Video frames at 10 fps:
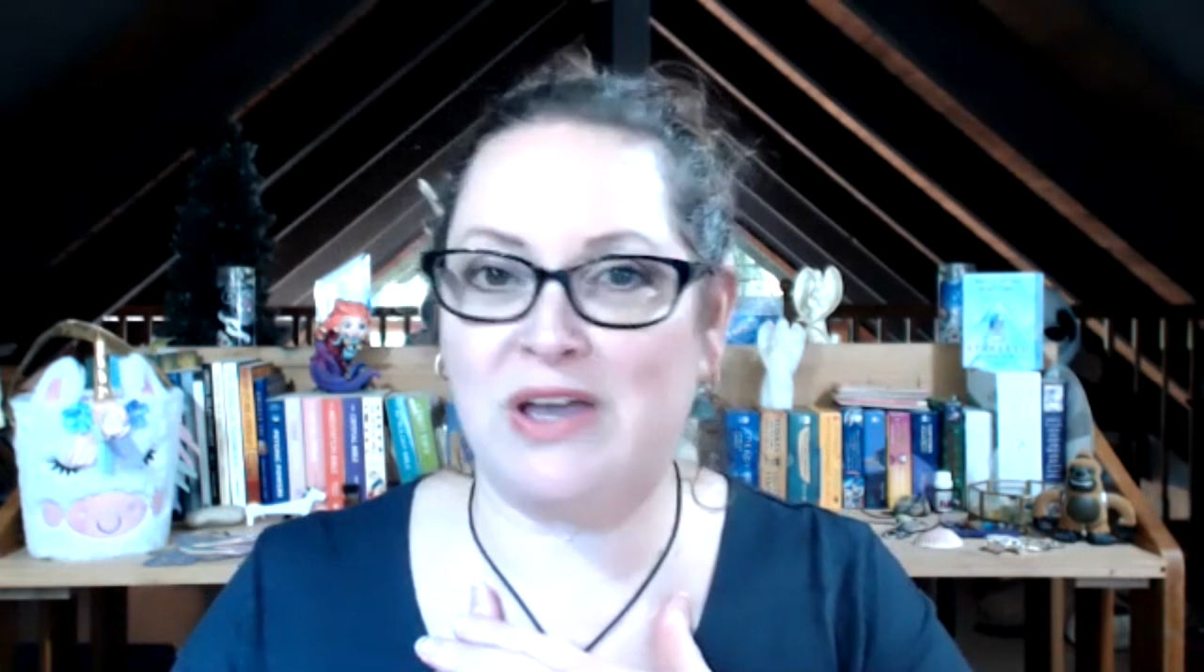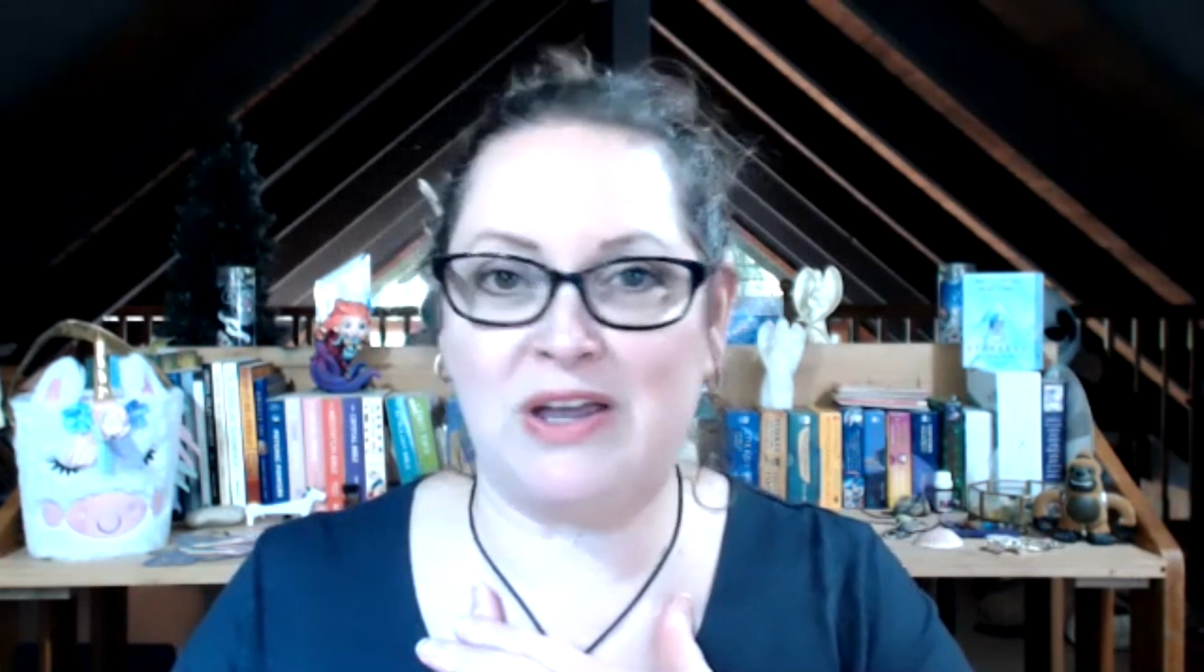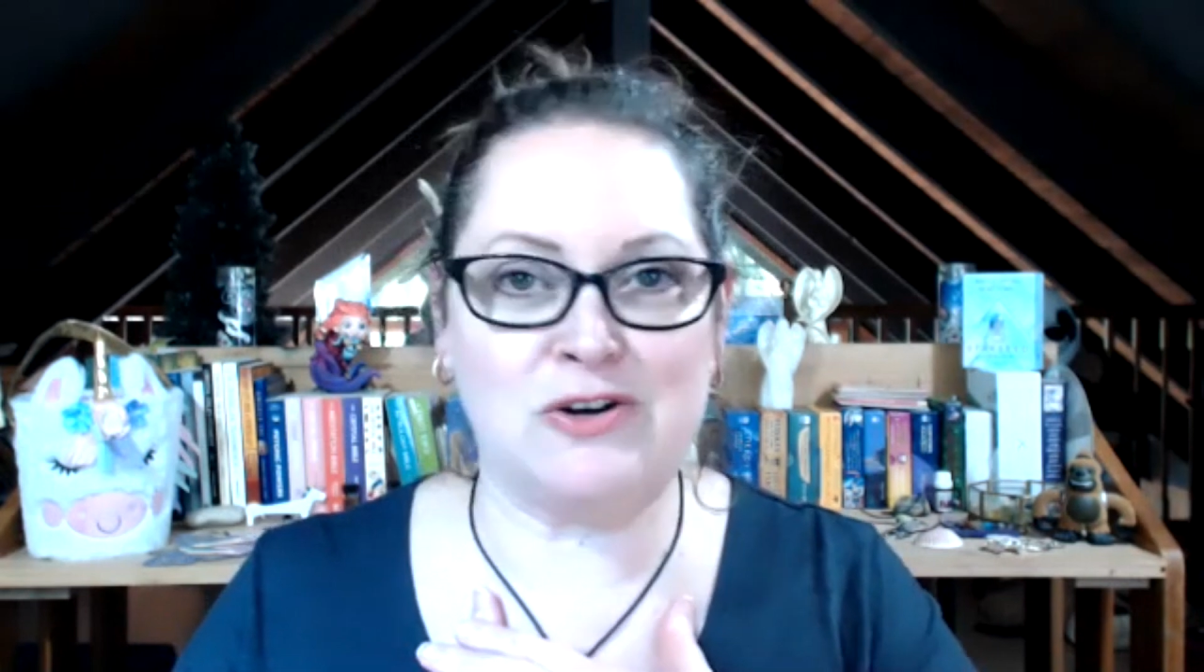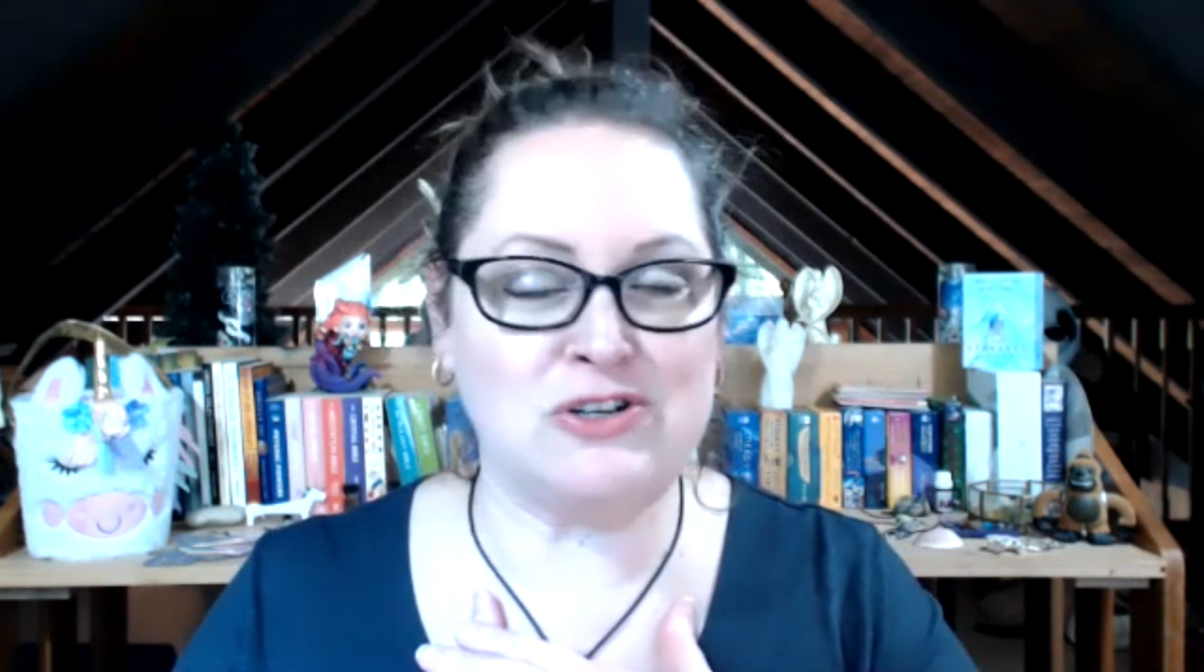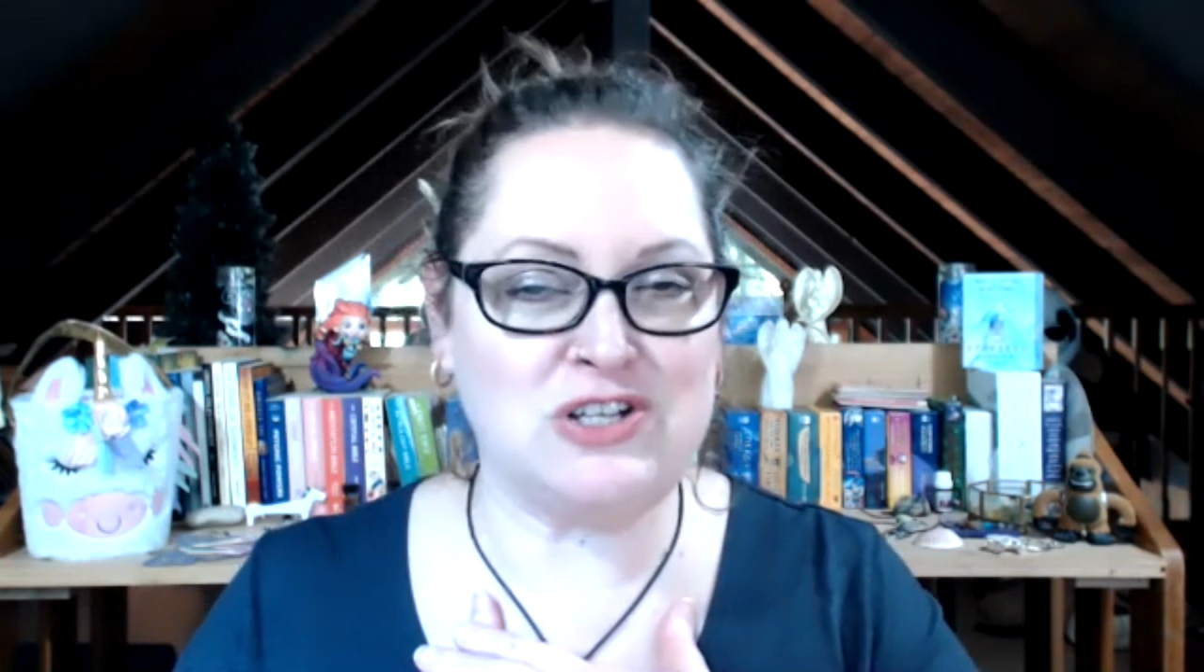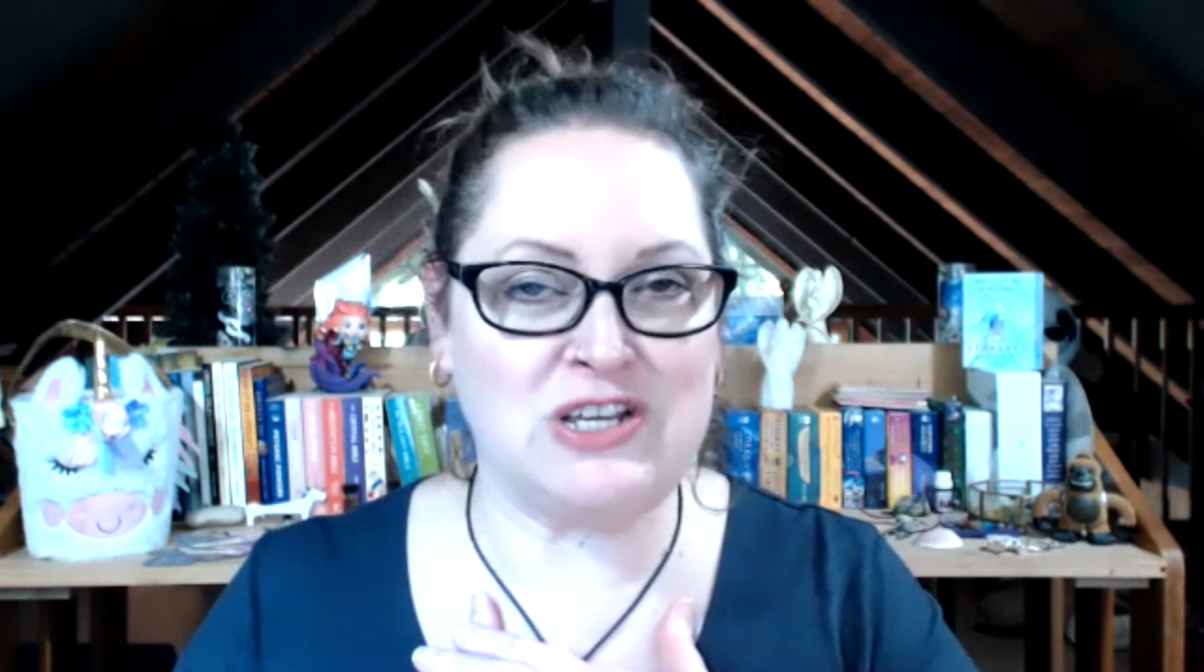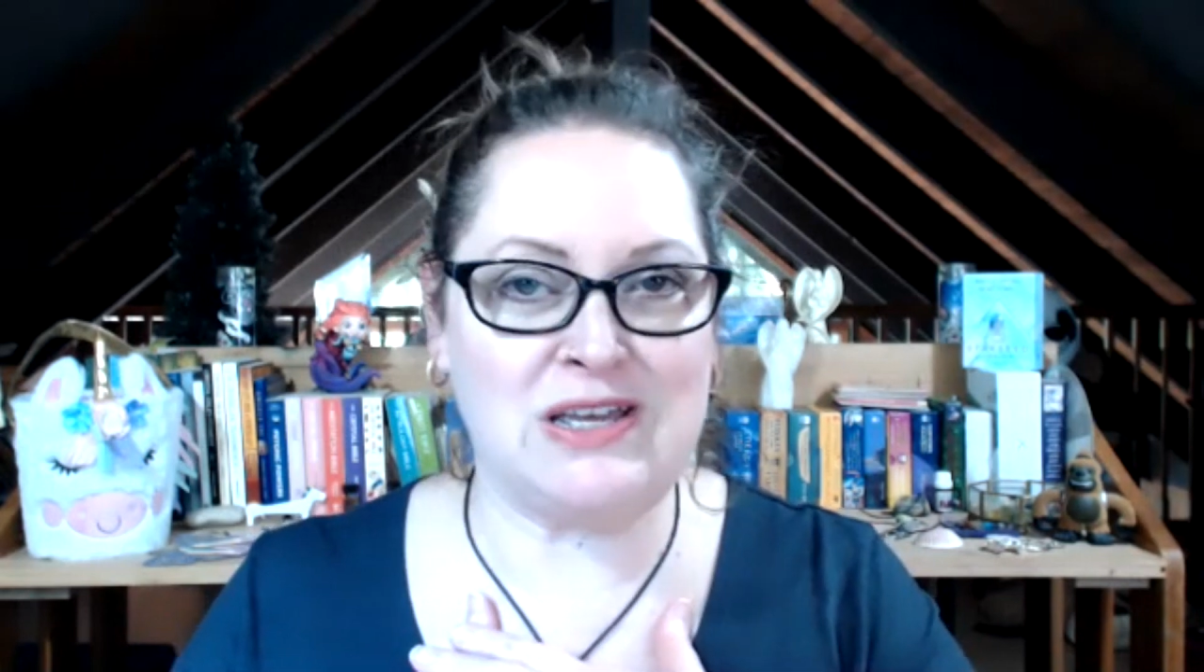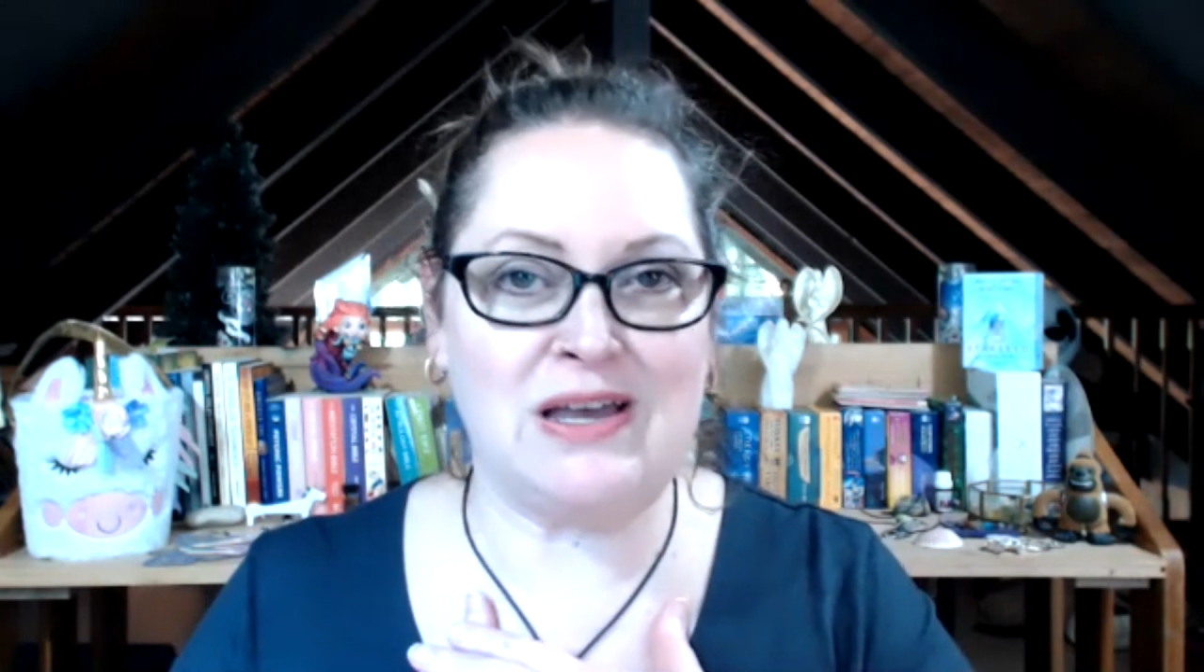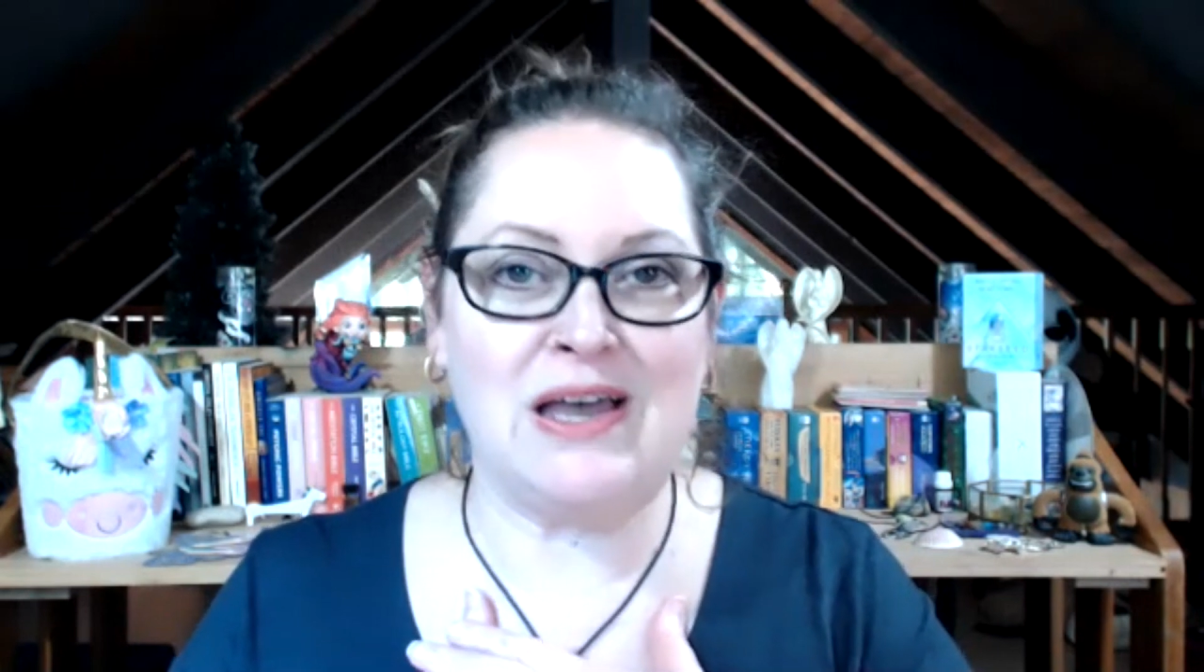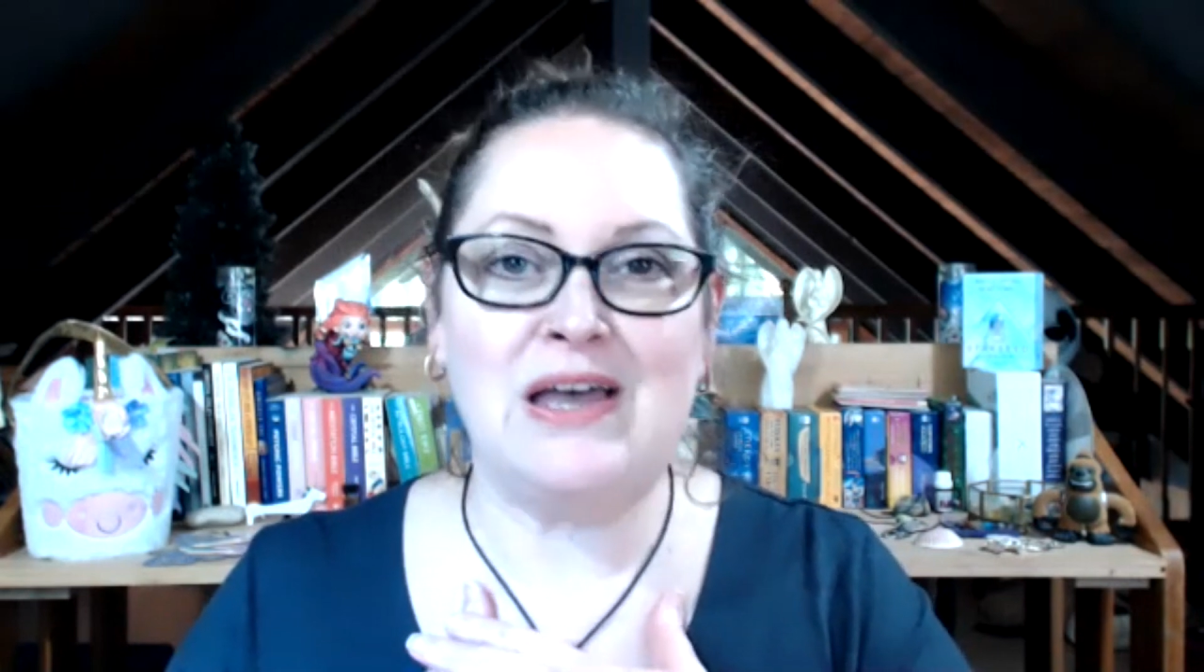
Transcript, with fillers: energy.